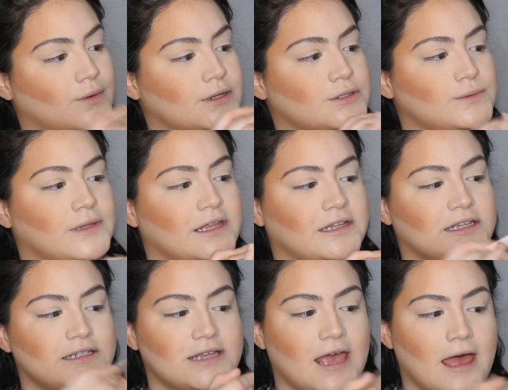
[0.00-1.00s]
going to lightly
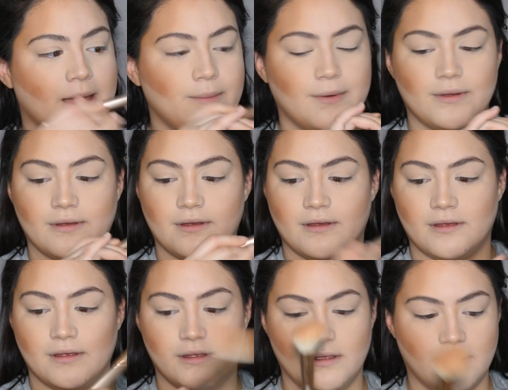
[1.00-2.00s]
tap.
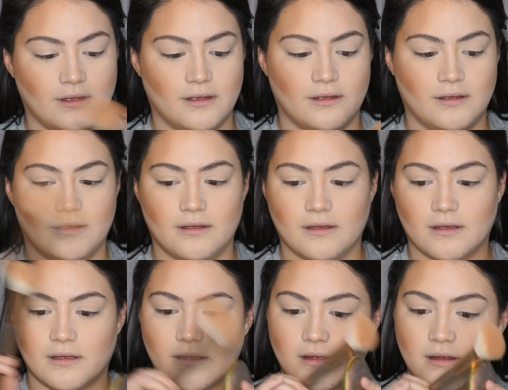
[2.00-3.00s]
Oh,
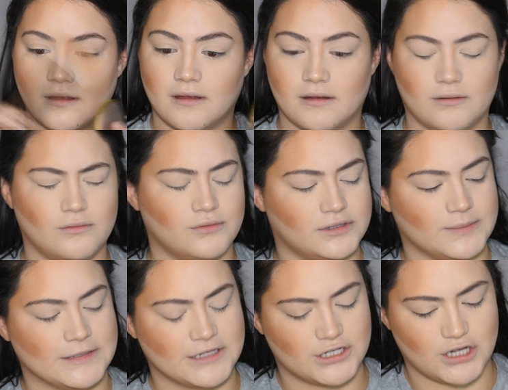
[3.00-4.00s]
it
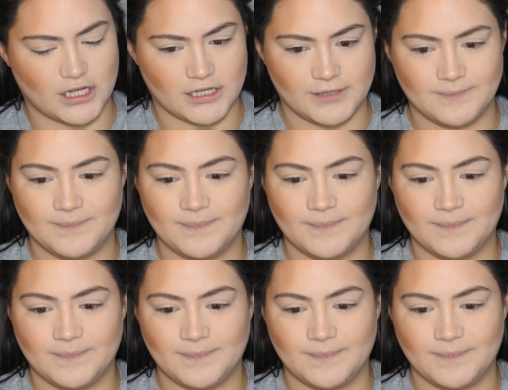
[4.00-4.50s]
smells like chocolate.